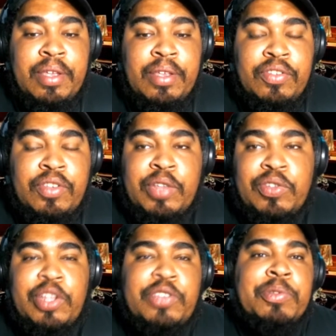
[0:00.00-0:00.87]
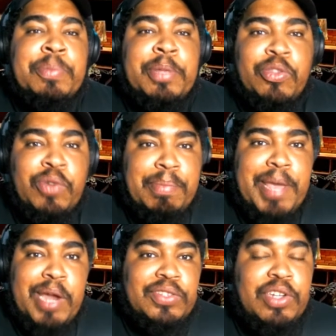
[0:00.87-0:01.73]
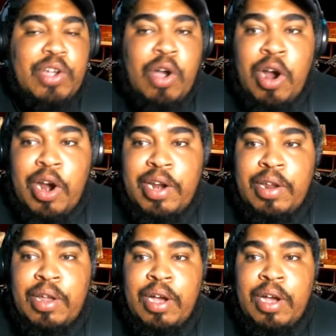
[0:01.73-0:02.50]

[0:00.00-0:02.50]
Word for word: So there's only supposed to be three battles on the card.